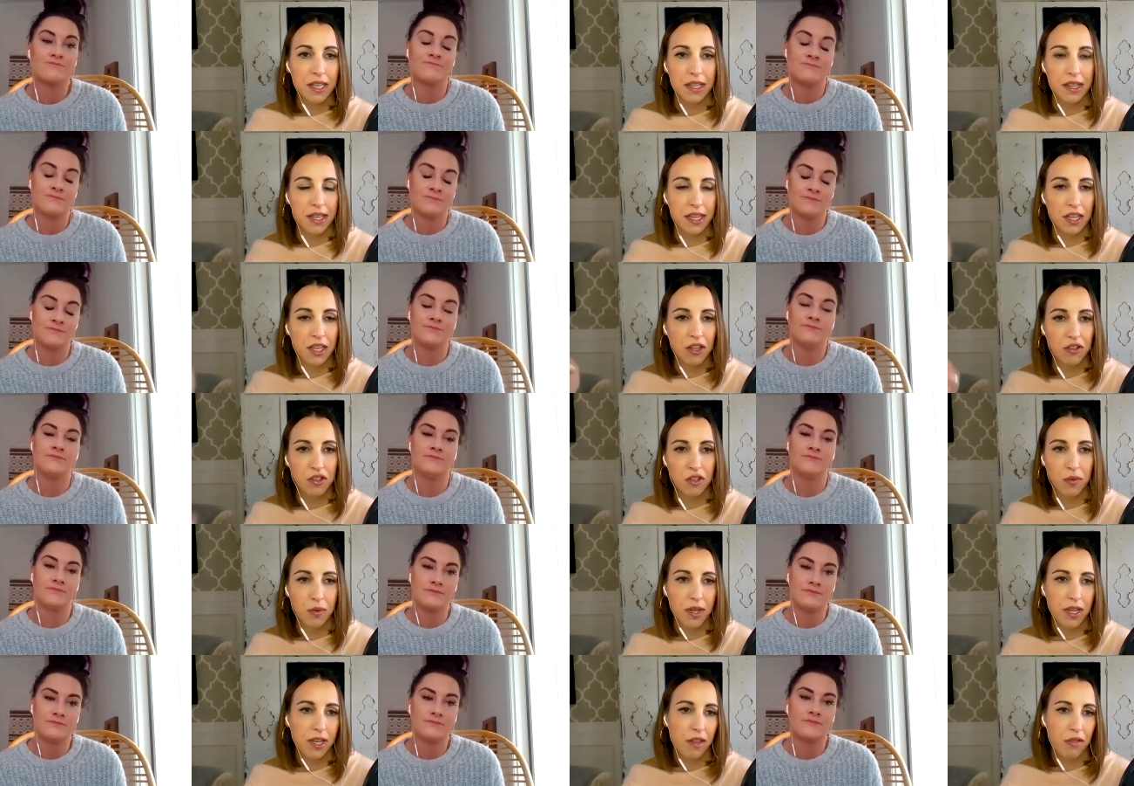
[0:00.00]
Speaker 1: like you're
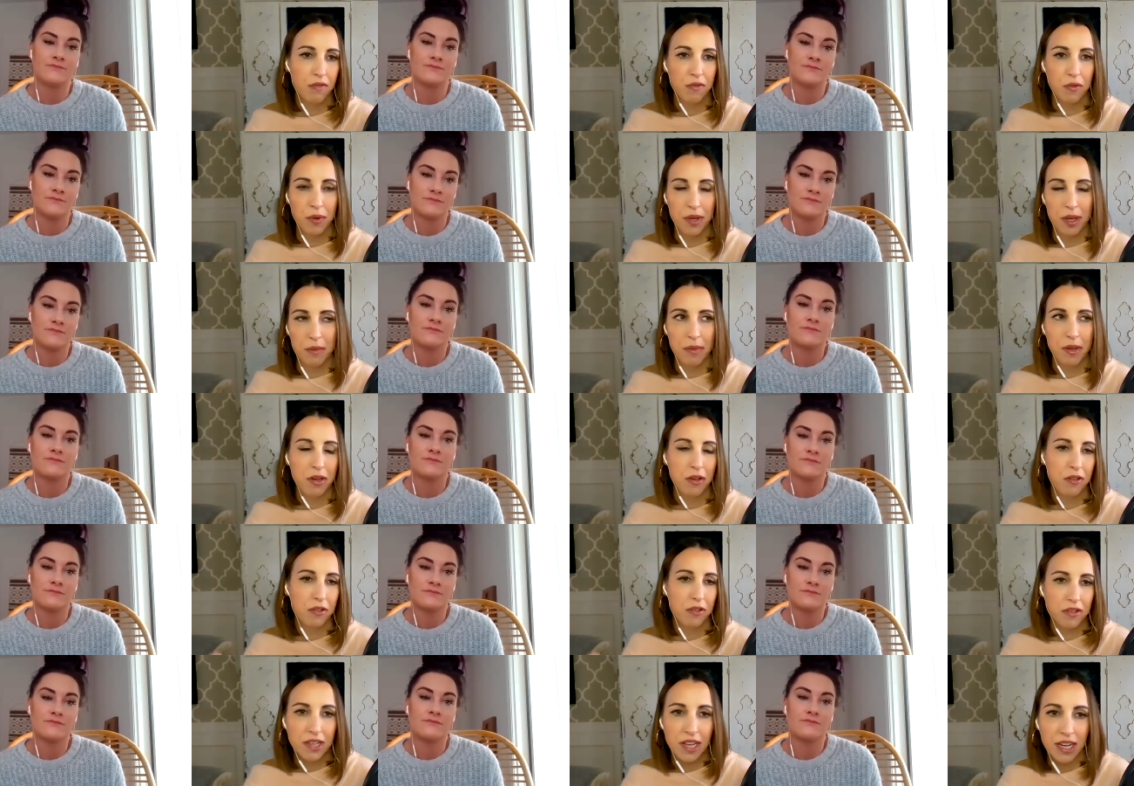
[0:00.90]
doing it through email or
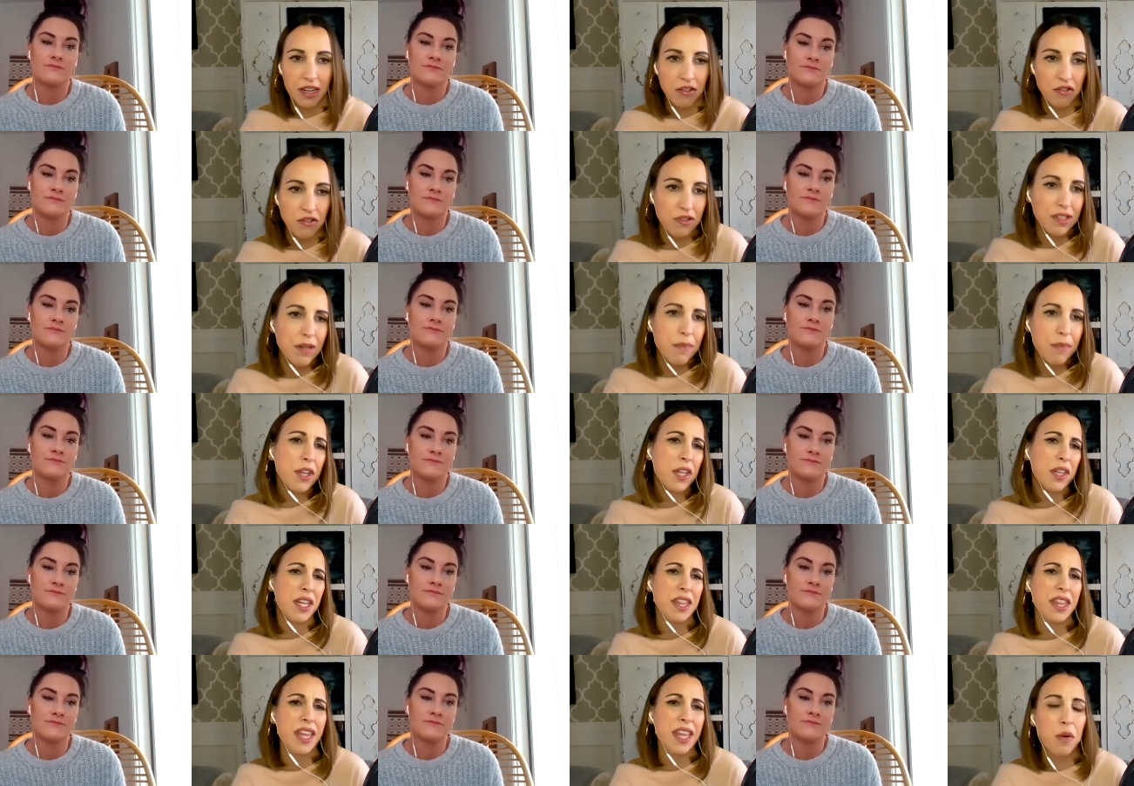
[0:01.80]
text or something like
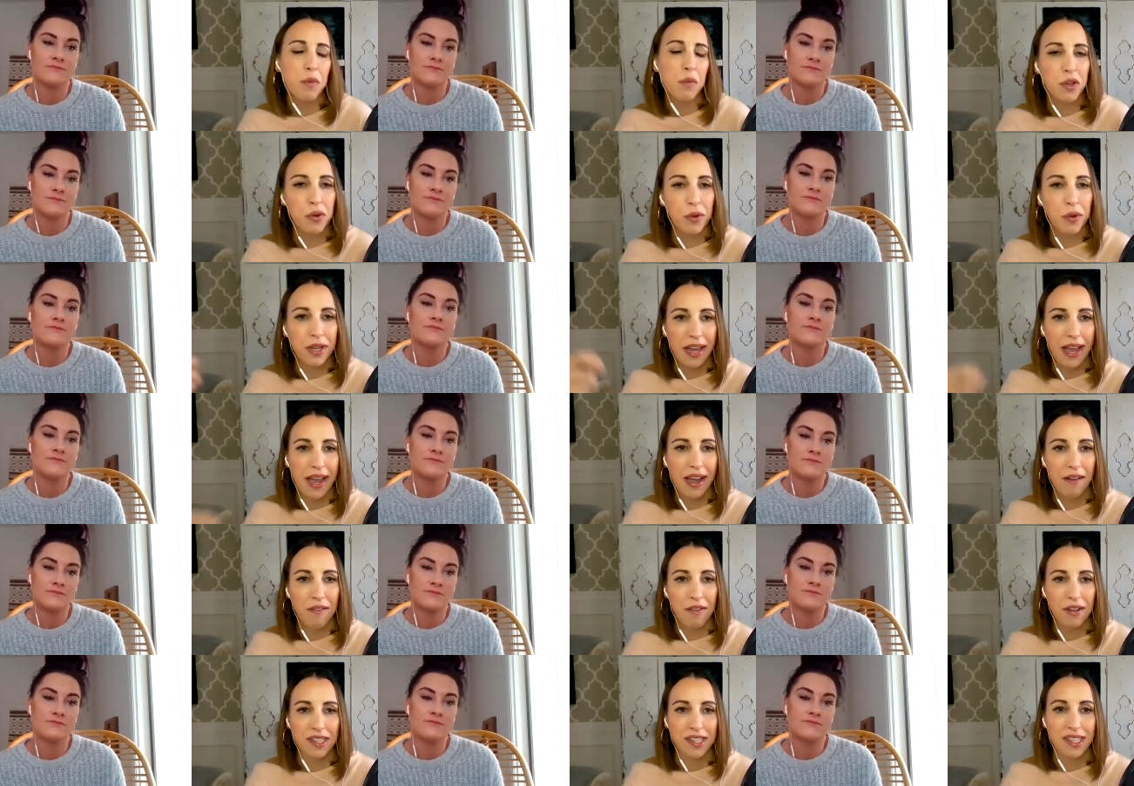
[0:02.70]
that where you can have
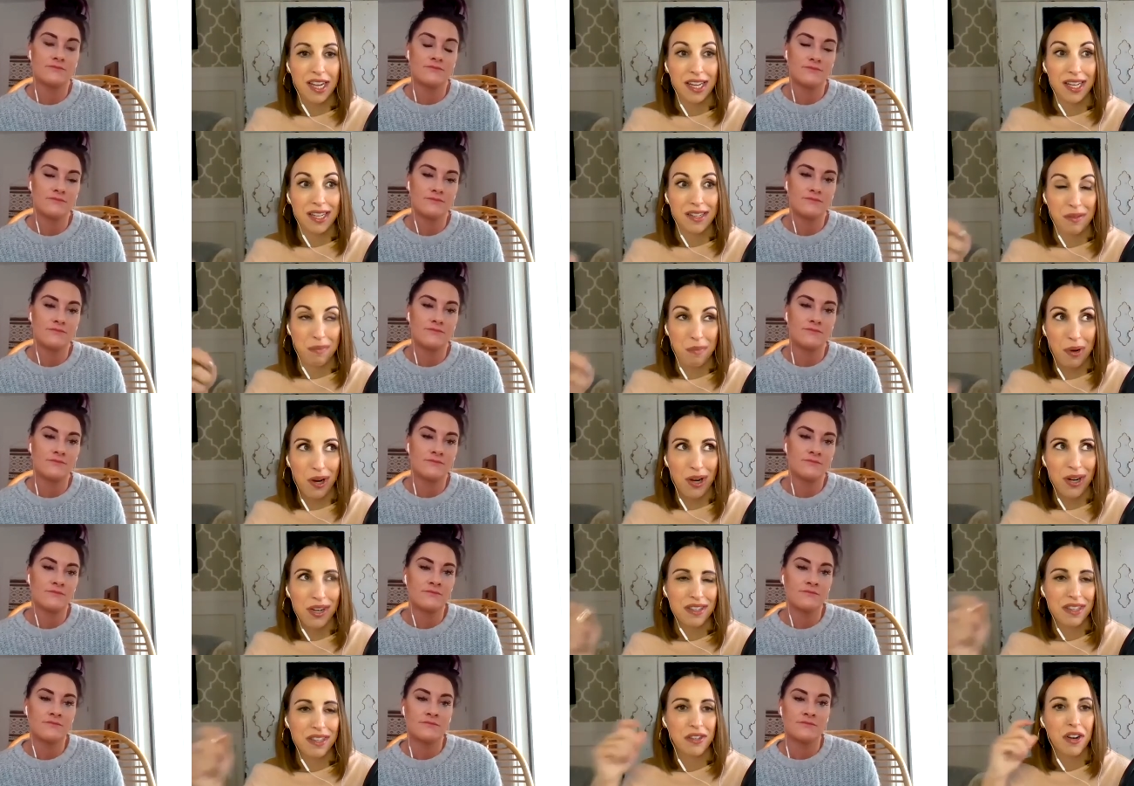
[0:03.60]
a second to pause
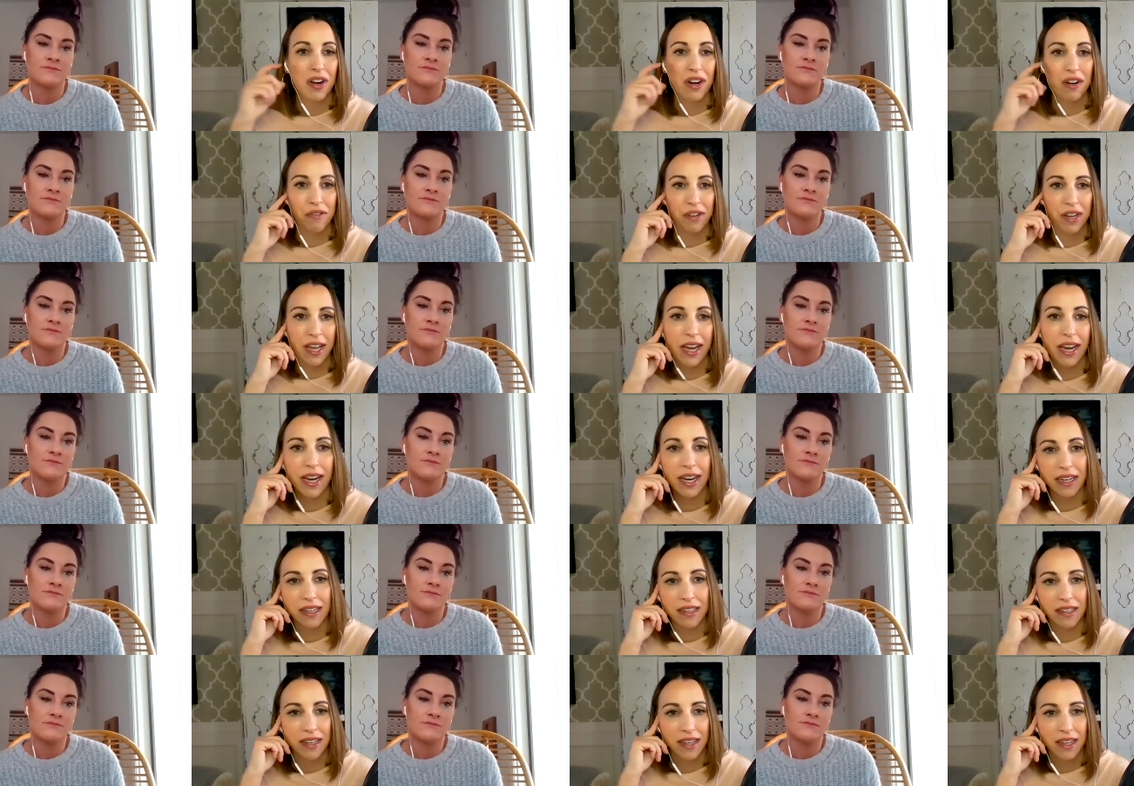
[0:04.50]
and not
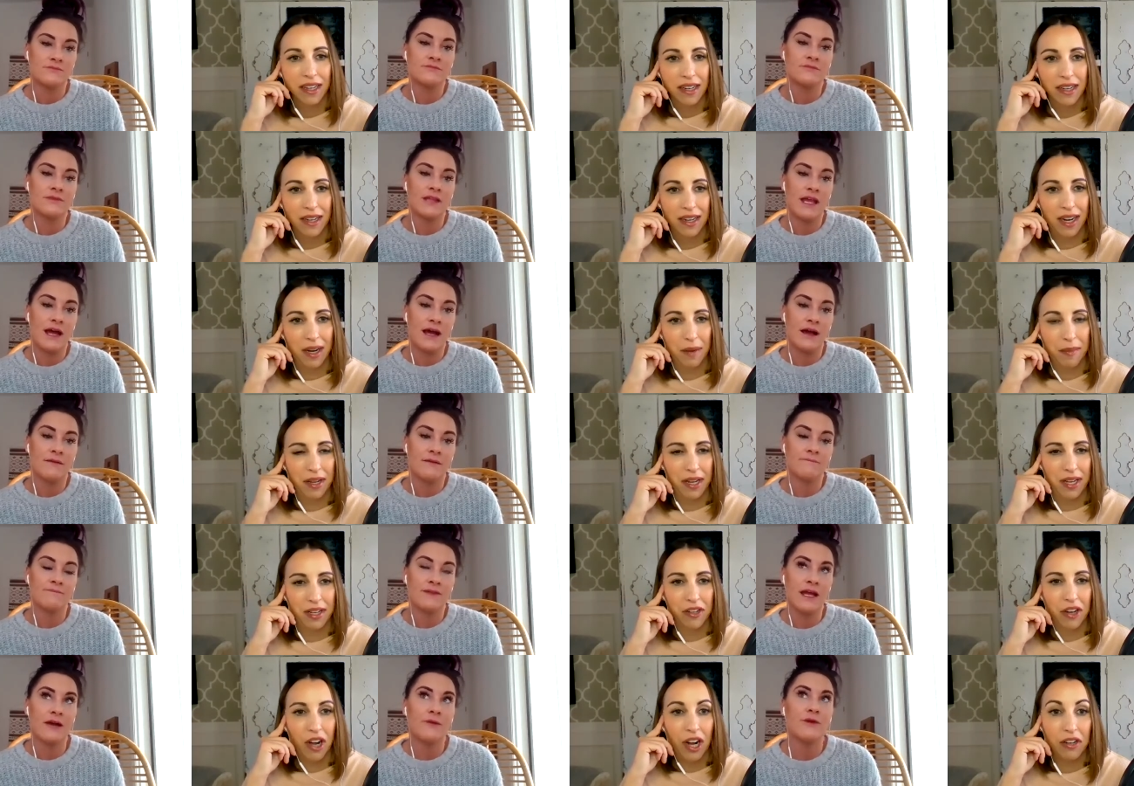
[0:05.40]
react yeah um,
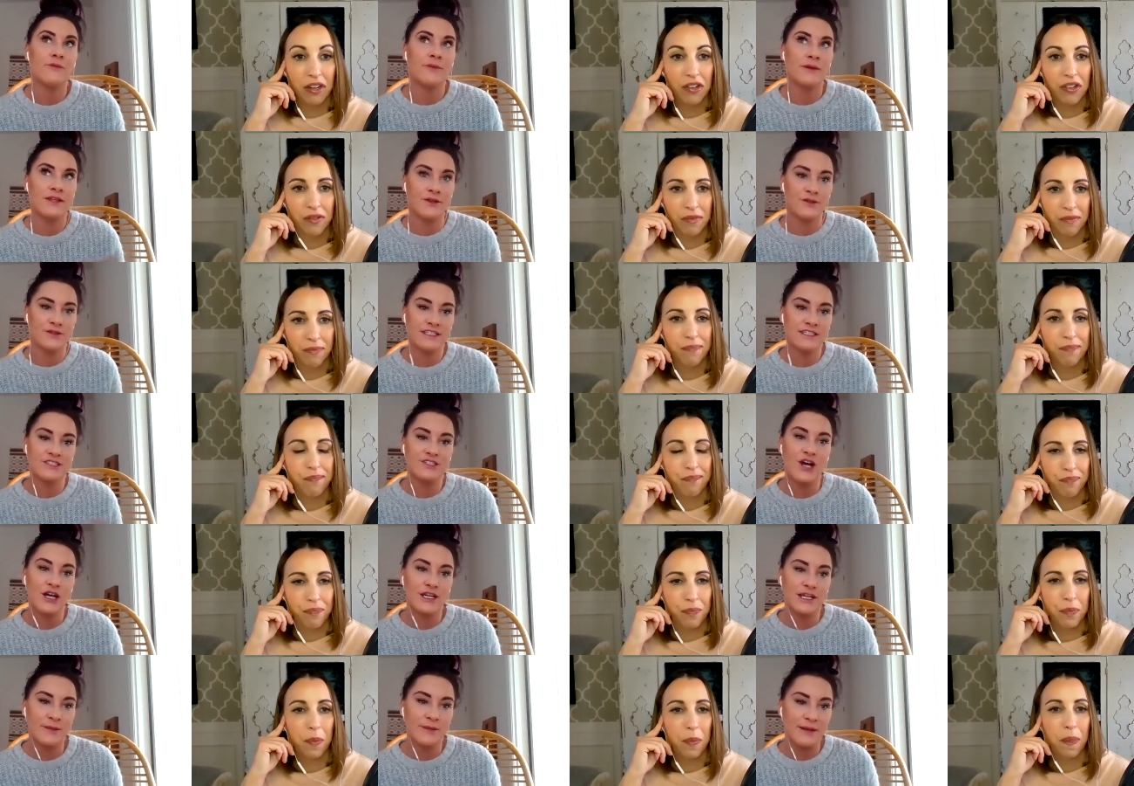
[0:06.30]
yeah we've been using
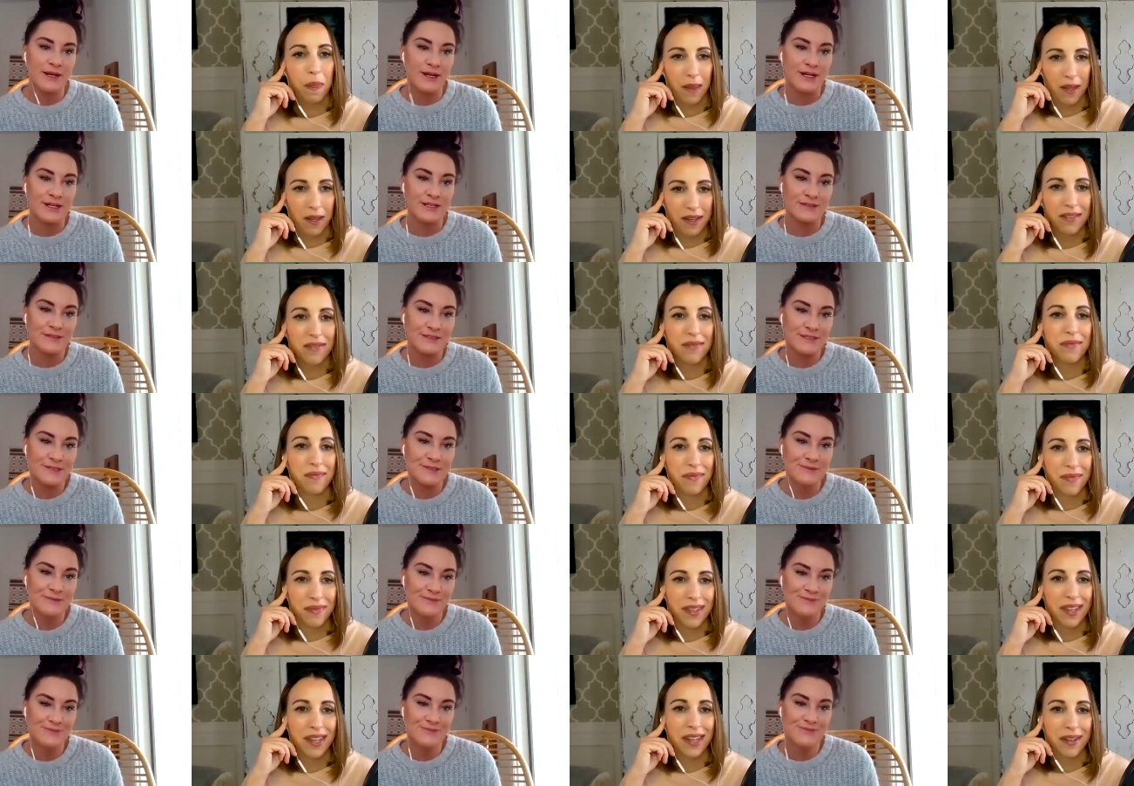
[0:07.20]
talking parents
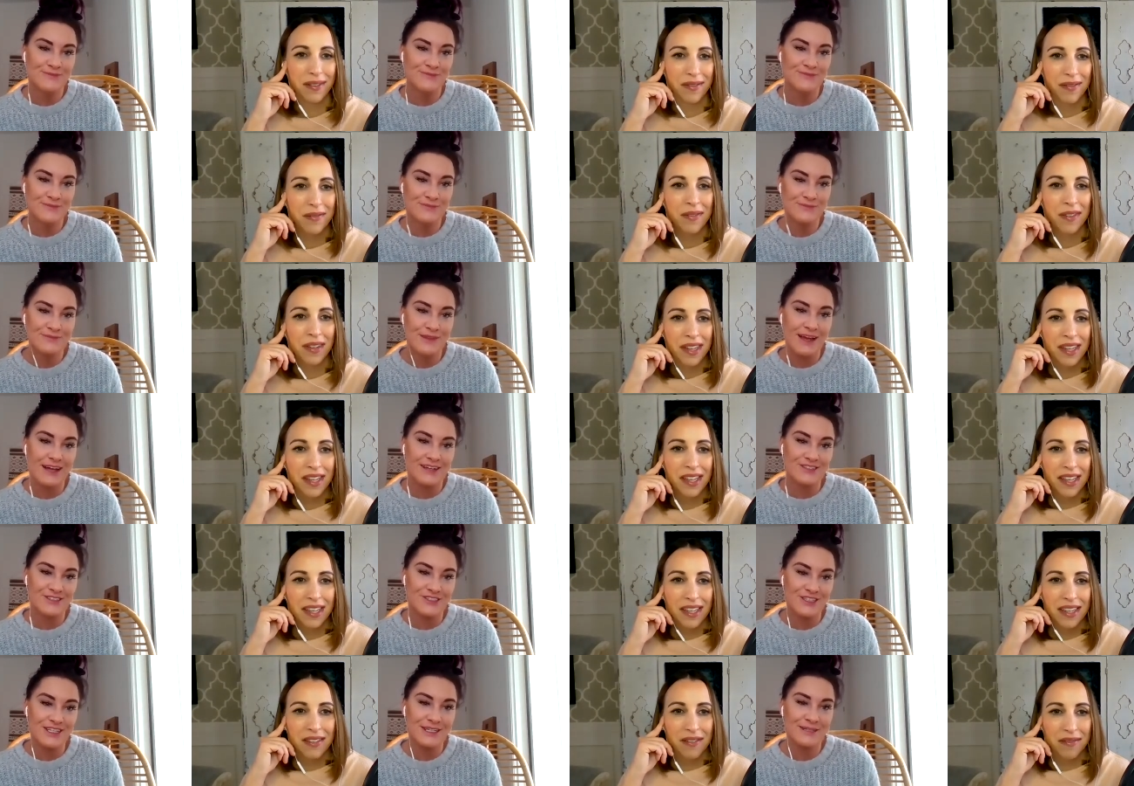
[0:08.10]
yeah
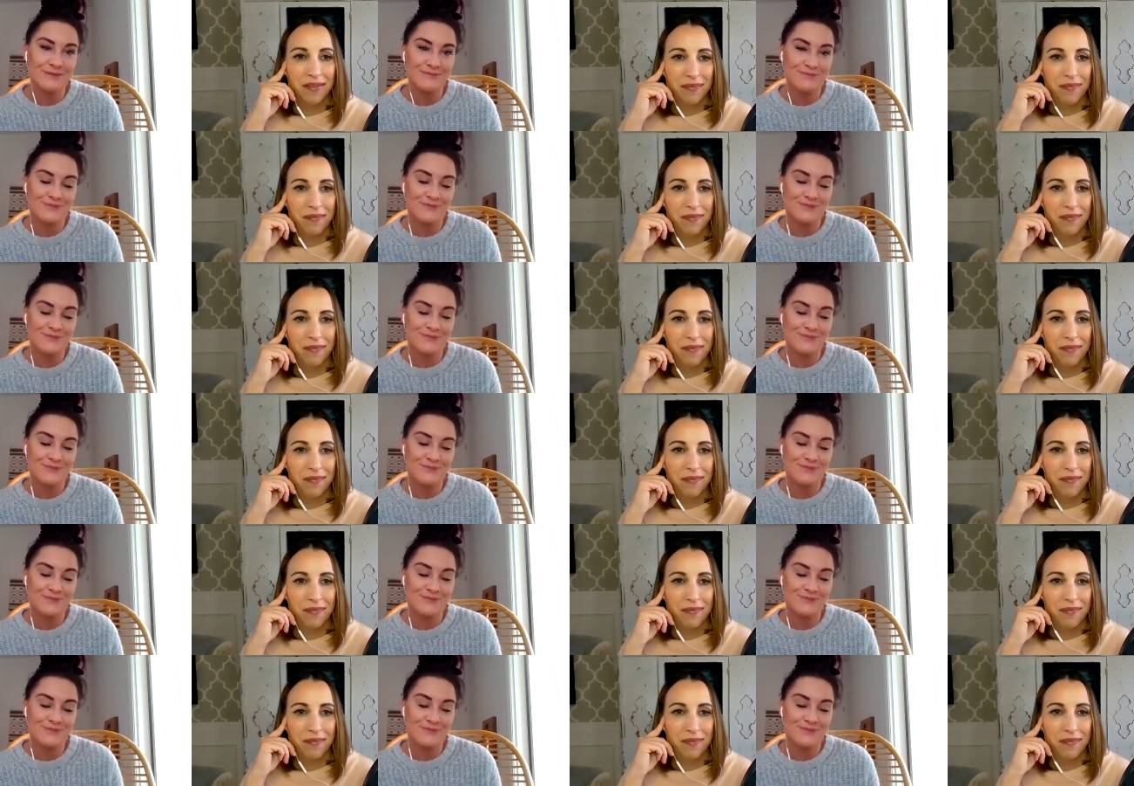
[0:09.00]
actually